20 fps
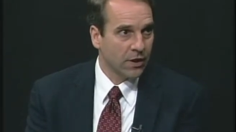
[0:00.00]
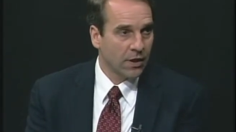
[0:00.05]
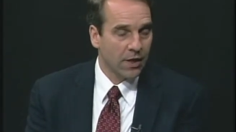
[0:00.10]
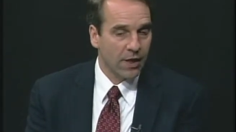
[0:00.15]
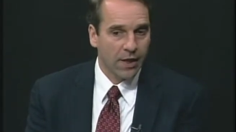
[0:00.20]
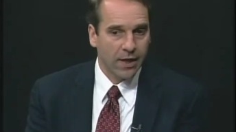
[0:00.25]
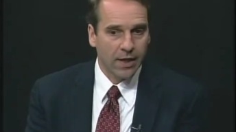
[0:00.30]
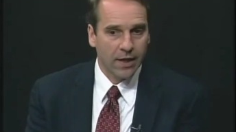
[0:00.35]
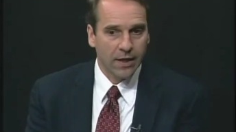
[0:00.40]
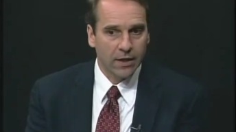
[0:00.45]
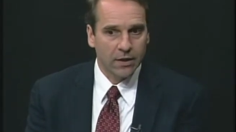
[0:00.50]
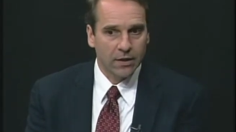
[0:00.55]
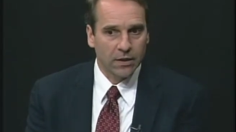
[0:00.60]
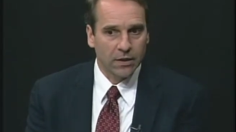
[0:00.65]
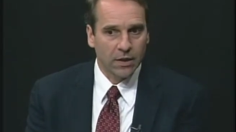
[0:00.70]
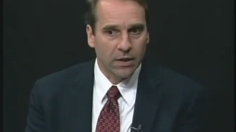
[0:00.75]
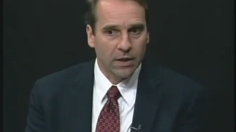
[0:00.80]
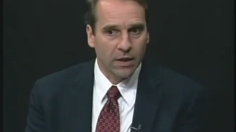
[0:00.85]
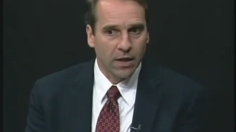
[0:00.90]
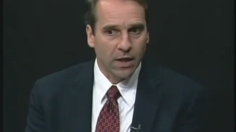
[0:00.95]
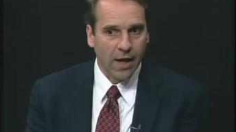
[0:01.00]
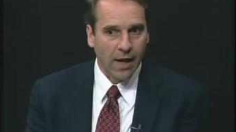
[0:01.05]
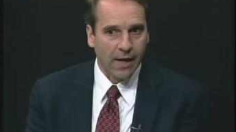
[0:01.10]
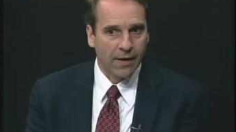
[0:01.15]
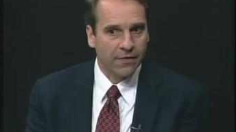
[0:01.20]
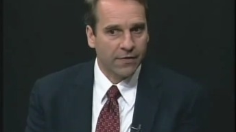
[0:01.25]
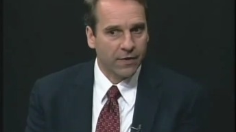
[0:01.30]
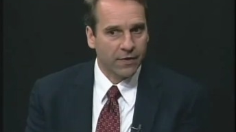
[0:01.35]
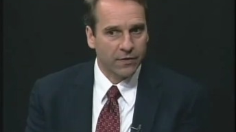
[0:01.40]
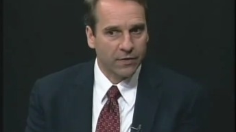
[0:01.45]
and I
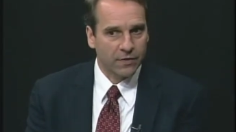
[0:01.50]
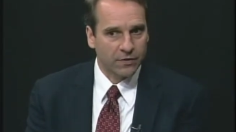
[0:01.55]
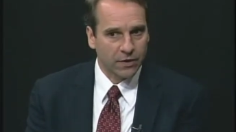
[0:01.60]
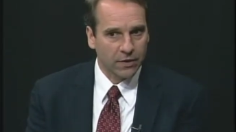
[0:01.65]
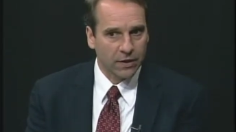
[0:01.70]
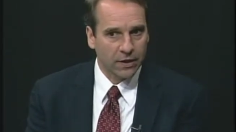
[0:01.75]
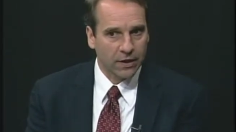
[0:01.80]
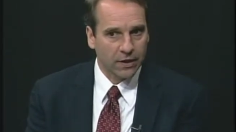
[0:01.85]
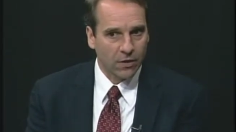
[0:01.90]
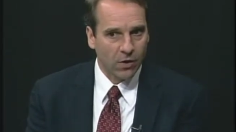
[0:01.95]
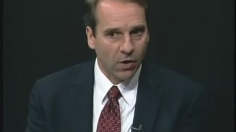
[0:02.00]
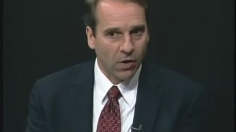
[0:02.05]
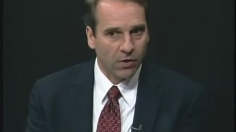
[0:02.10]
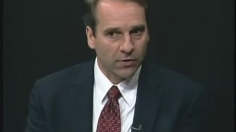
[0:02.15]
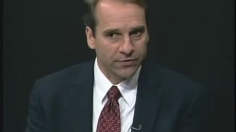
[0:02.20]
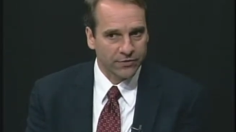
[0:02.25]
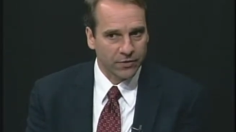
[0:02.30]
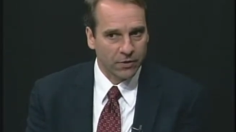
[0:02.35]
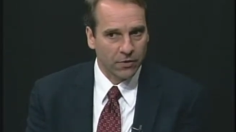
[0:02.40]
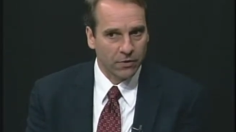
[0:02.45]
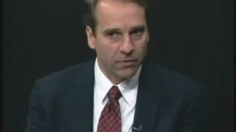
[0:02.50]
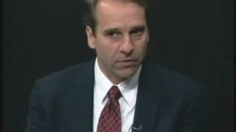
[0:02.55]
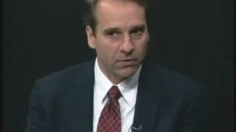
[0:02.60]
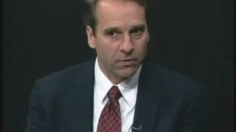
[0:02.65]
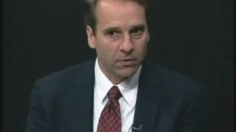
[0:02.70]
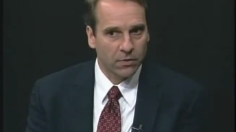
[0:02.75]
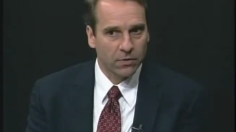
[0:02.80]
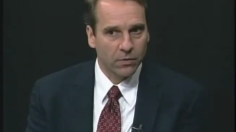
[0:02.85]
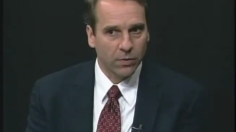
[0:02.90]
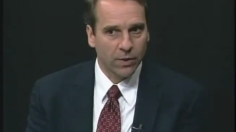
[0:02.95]
think there's a link also
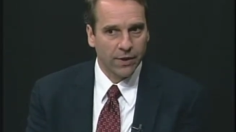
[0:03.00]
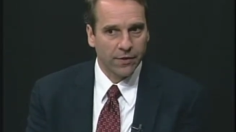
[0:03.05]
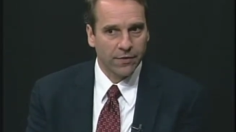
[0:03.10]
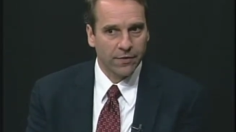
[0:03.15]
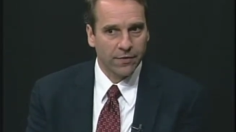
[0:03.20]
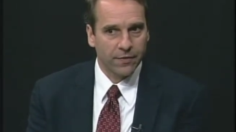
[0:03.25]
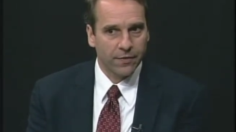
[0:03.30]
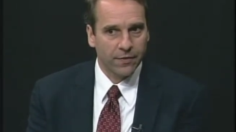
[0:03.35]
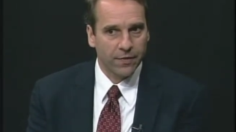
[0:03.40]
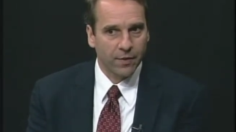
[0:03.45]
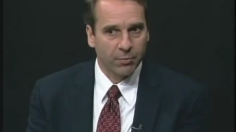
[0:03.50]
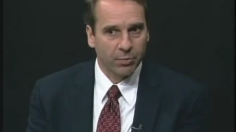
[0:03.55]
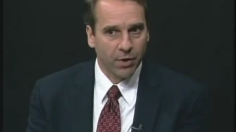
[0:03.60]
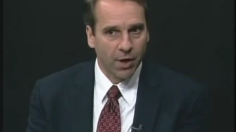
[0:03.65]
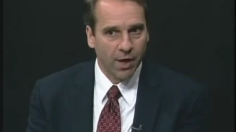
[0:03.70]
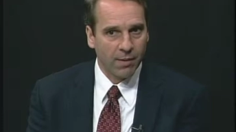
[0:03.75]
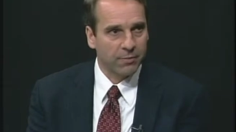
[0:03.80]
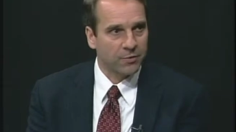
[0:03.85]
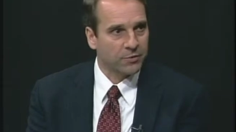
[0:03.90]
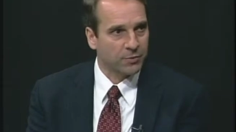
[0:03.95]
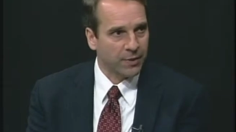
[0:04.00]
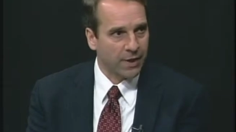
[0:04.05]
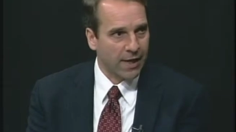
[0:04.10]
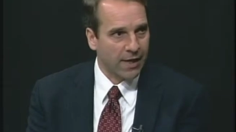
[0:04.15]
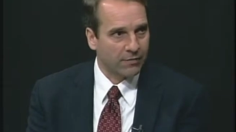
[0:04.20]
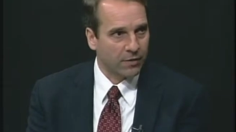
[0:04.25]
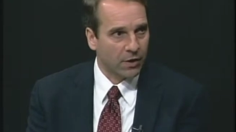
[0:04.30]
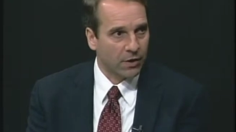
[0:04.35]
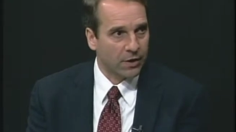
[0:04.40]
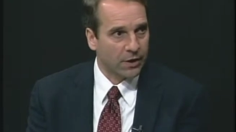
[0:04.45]
with the problems we
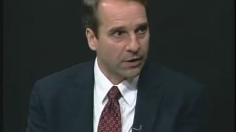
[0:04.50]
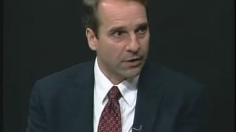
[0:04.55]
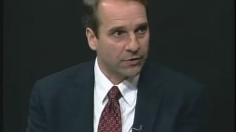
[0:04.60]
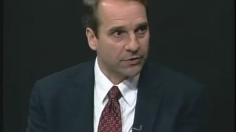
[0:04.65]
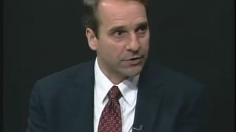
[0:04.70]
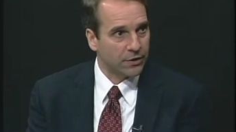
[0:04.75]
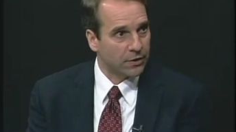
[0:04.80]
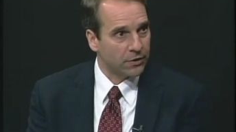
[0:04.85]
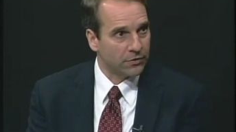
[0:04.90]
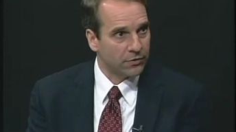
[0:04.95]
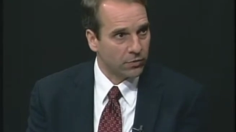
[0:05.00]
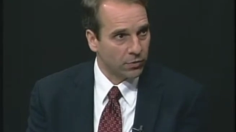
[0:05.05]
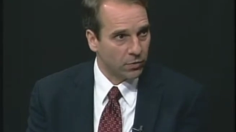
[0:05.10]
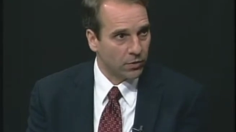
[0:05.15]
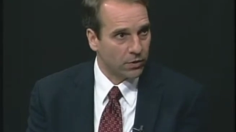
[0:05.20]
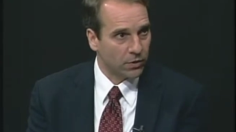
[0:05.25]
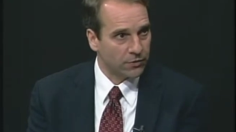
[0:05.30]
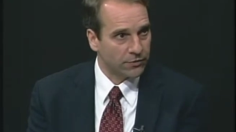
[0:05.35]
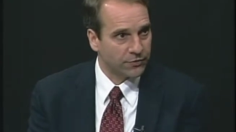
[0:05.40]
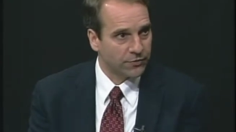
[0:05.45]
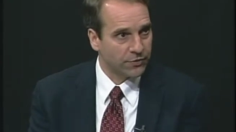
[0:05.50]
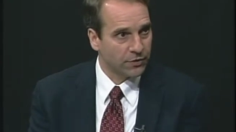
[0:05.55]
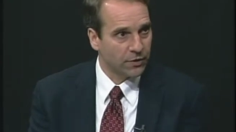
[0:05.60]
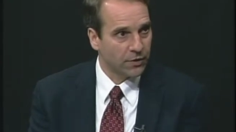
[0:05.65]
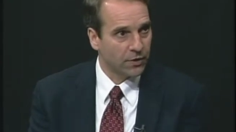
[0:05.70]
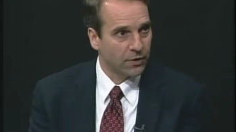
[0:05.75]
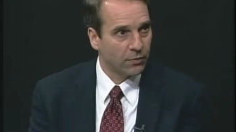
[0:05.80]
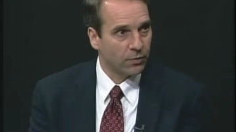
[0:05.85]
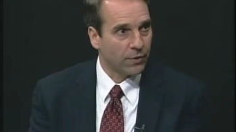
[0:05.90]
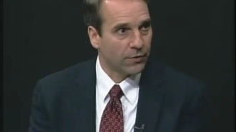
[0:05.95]
have in our inner city schools
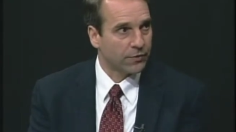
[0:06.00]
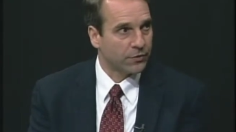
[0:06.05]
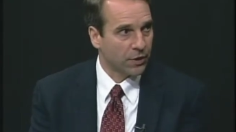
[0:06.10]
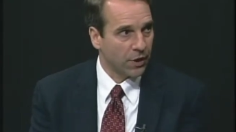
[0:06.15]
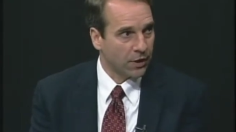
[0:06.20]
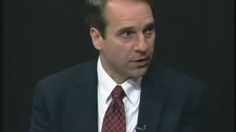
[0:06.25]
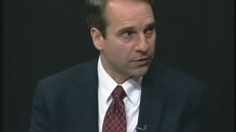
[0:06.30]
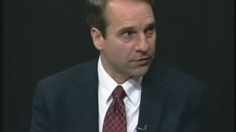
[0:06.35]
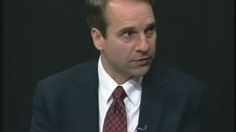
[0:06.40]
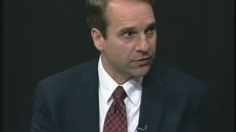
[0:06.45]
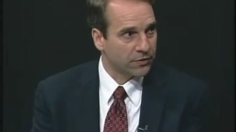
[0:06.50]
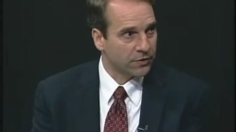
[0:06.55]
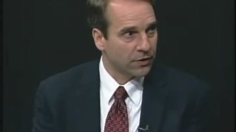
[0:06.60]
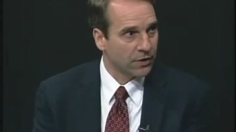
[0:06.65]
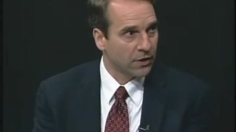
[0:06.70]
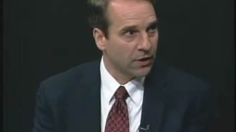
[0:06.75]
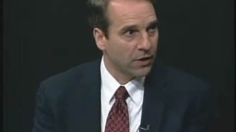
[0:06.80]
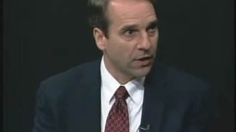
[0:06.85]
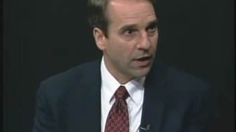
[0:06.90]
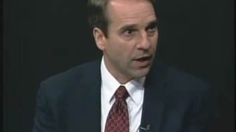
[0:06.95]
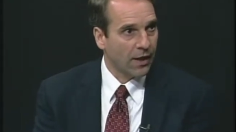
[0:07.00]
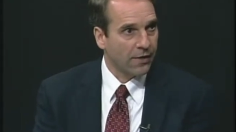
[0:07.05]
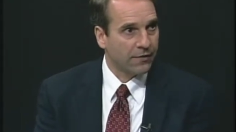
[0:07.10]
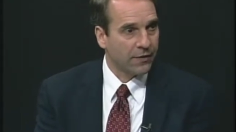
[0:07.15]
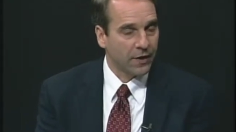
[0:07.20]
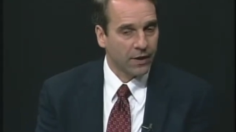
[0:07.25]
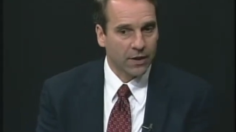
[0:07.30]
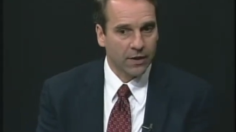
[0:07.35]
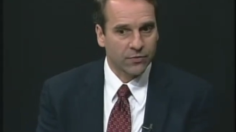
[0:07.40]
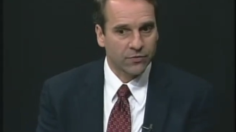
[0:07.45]
with drugs. I
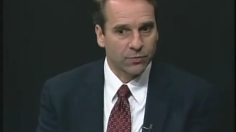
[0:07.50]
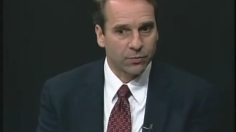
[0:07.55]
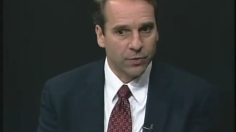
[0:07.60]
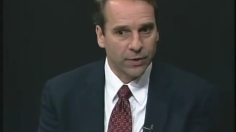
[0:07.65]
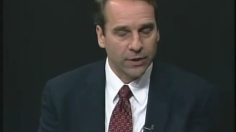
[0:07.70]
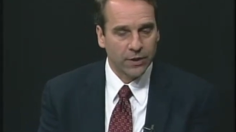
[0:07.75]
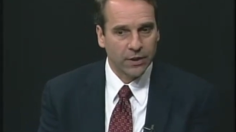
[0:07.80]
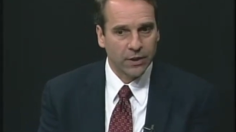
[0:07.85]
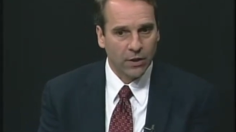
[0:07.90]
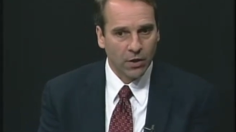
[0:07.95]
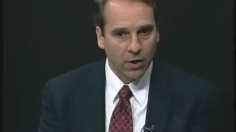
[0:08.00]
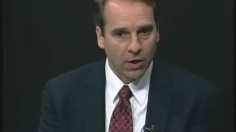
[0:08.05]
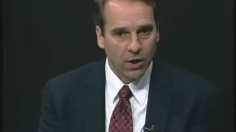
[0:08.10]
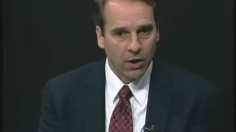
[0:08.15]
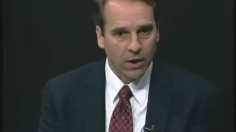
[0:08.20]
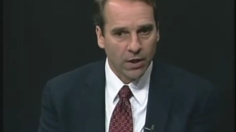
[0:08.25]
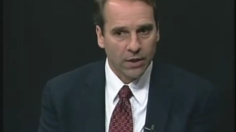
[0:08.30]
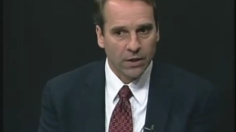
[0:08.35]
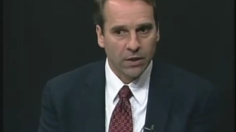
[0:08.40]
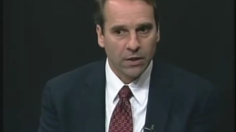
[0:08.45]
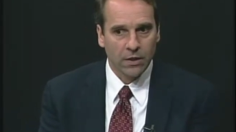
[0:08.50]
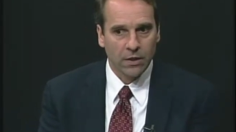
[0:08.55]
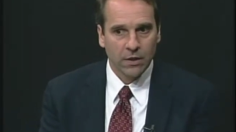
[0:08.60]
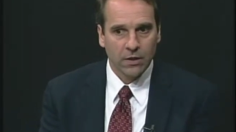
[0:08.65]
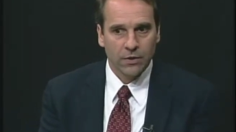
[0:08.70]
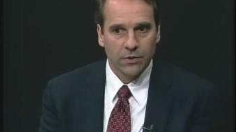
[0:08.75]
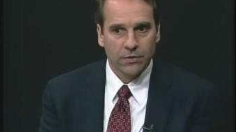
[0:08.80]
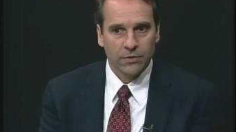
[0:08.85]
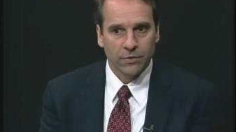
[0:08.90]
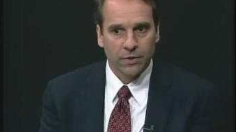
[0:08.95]
think it's really hard
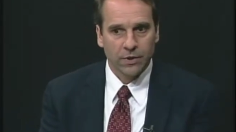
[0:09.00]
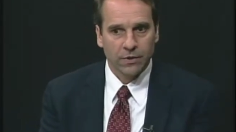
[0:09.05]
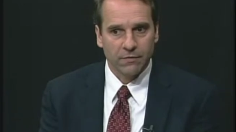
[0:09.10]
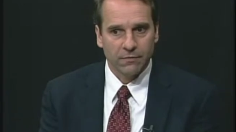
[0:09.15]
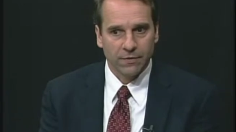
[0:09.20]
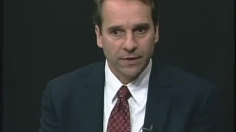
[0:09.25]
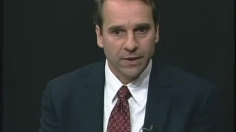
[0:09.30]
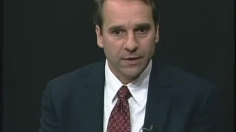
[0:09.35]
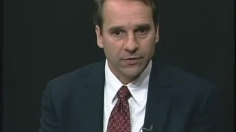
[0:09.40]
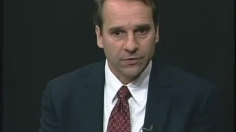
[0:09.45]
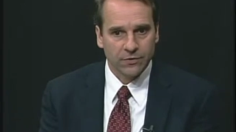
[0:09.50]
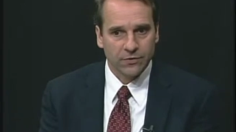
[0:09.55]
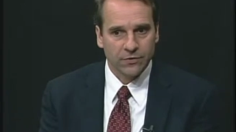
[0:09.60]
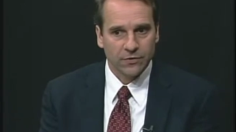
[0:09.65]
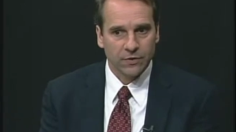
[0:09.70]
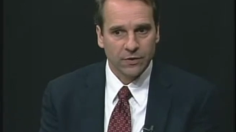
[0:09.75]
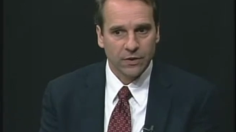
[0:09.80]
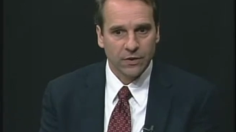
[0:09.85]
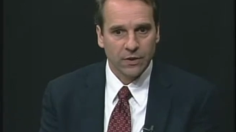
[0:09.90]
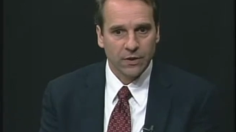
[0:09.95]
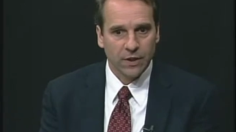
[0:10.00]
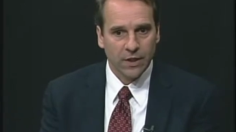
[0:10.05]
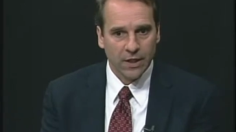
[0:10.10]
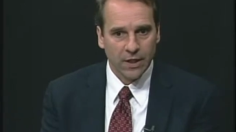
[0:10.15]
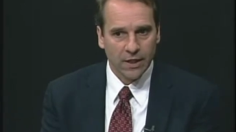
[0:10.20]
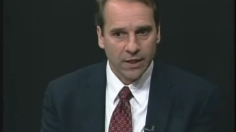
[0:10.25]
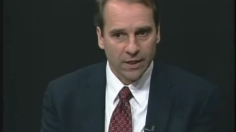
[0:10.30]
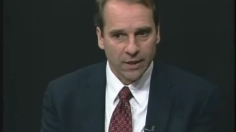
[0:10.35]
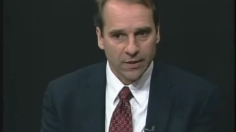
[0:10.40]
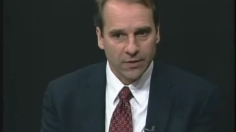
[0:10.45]
to convince
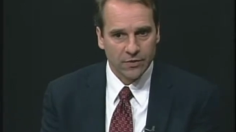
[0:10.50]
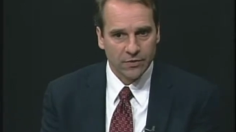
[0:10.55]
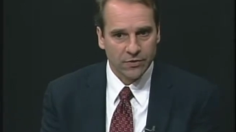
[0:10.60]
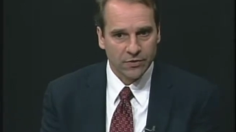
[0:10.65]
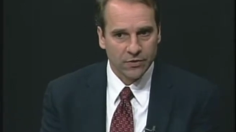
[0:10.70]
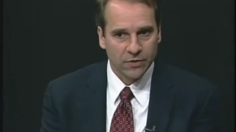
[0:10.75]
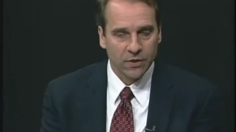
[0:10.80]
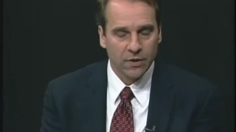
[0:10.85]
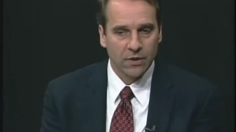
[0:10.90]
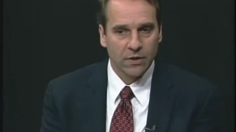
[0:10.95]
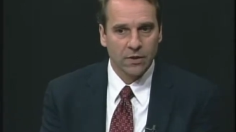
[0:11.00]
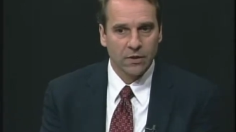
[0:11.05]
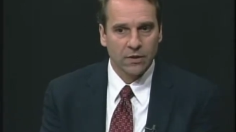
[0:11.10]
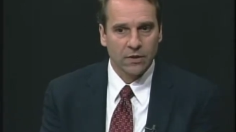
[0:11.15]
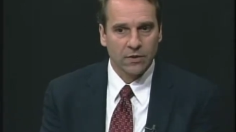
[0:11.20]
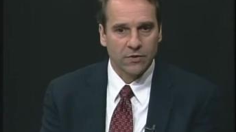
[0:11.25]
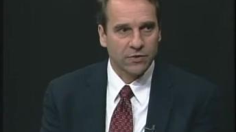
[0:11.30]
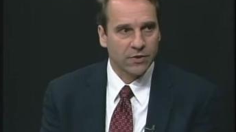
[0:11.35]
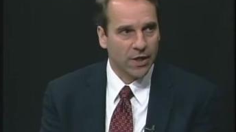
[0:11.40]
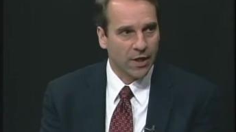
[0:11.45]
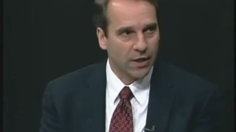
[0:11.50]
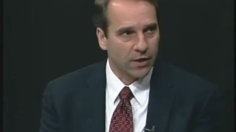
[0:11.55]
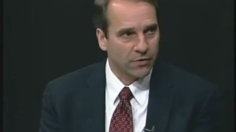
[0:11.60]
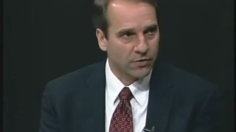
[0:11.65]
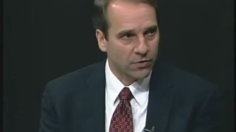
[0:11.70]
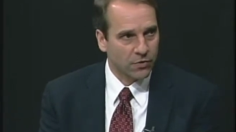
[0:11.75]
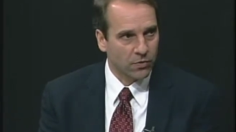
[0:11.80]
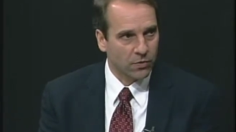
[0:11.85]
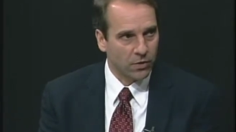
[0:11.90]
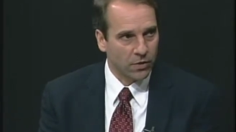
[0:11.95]
kids to stay in
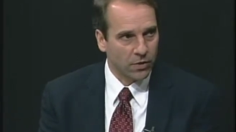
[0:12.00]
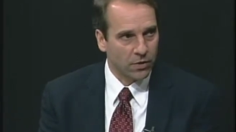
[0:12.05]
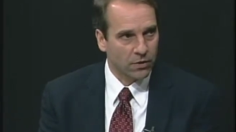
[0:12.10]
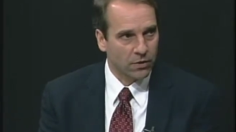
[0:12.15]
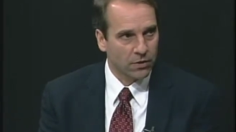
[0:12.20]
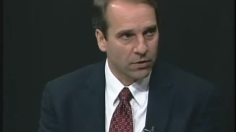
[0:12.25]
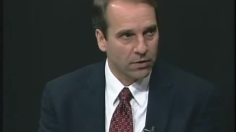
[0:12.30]
school